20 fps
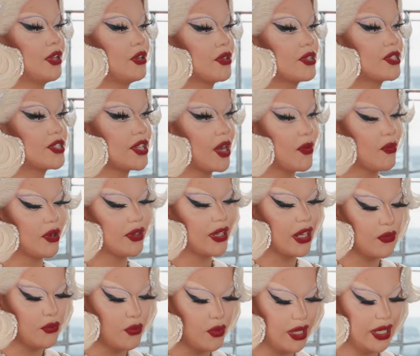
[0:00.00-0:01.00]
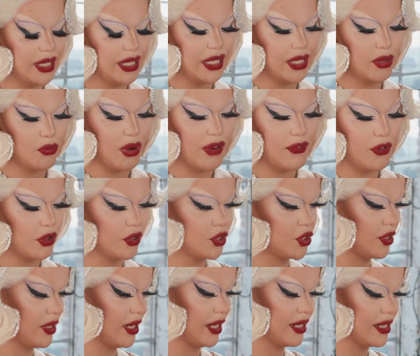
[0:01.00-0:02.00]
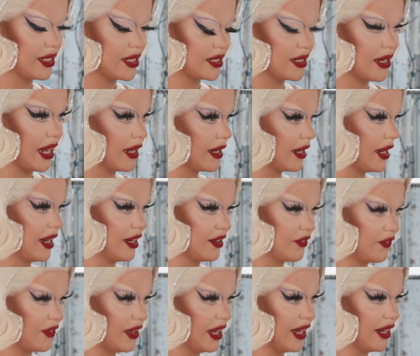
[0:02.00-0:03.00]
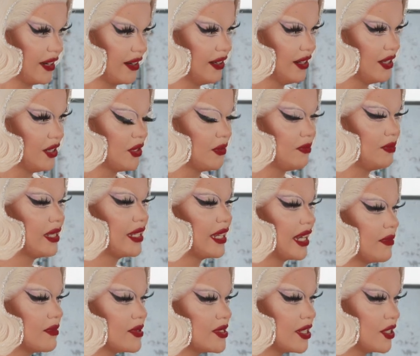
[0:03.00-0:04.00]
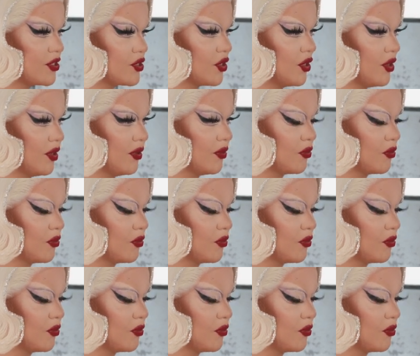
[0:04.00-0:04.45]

you are someone that really revolutionized nightlife and became such a